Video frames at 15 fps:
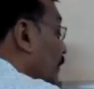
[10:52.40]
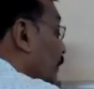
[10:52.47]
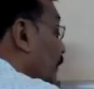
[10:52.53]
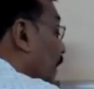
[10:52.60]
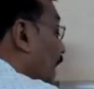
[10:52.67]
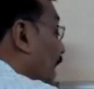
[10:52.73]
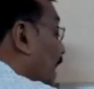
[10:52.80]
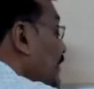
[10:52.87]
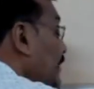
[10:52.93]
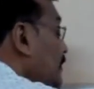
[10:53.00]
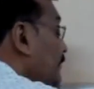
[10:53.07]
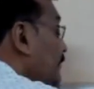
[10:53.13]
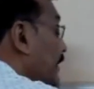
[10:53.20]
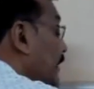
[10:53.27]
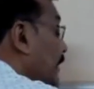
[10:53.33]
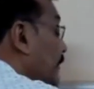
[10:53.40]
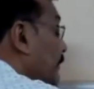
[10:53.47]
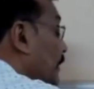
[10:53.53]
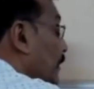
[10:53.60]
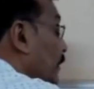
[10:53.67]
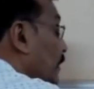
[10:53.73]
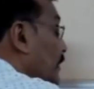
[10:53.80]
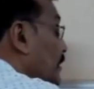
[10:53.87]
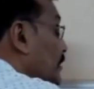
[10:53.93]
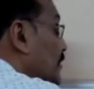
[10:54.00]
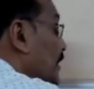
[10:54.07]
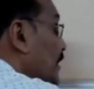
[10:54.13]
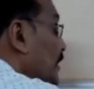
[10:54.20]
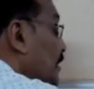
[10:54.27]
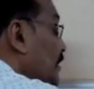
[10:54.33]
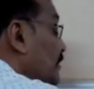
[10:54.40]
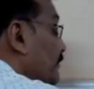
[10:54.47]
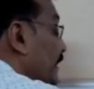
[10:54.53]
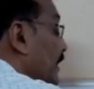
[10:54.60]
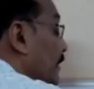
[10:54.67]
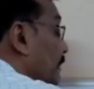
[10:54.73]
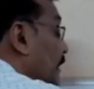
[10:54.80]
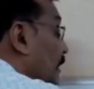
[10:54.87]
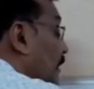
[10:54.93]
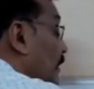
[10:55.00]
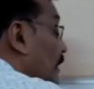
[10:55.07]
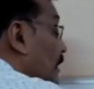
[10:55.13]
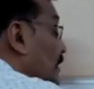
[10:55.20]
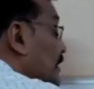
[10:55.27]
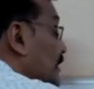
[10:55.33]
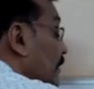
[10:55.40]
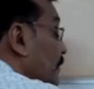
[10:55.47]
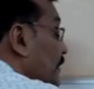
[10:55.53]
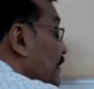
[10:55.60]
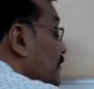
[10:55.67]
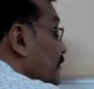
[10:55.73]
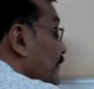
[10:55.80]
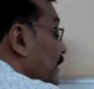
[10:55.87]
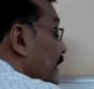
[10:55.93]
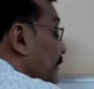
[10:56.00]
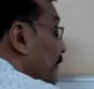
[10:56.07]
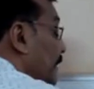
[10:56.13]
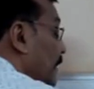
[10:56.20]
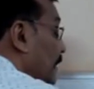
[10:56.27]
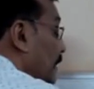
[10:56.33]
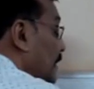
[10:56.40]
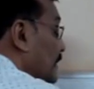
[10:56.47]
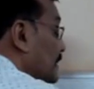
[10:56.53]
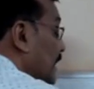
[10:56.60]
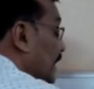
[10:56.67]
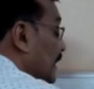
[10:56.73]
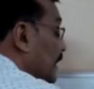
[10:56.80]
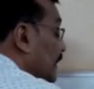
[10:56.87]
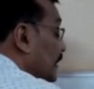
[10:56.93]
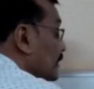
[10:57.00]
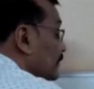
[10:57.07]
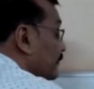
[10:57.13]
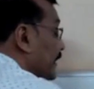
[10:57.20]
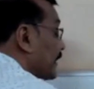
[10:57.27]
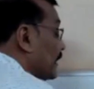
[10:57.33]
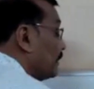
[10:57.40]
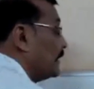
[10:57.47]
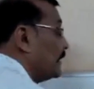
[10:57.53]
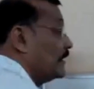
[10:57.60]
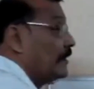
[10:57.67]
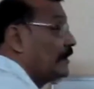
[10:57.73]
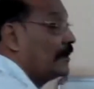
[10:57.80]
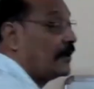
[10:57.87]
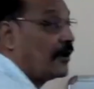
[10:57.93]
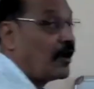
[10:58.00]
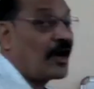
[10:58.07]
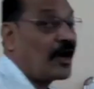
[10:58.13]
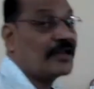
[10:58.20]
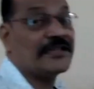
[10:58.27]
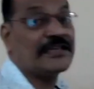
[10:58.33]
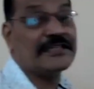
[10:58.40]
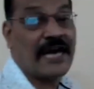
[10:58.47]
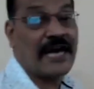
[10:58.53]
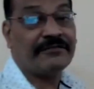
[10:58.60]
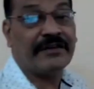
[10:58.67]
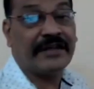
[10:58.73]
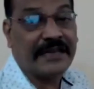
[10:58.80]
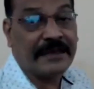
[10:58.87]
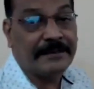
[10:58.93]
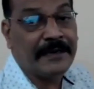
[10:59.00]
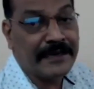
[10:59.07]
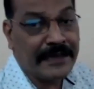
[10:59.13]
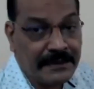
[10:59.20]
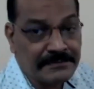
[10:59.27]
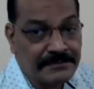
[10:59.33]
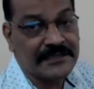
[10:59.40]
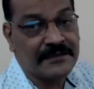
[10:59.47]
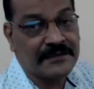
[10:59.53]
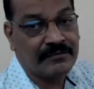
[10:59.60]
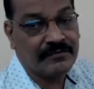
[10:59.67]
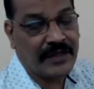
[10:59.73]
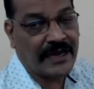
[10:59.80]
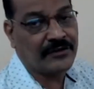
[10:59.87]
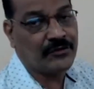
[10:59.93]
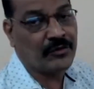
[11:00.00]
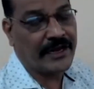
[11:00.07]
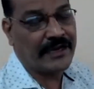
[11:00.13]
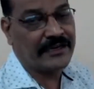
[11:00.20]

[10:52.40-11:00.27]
I is variable, J is variable, sum is variable, salary is variable. All these are variable names that you can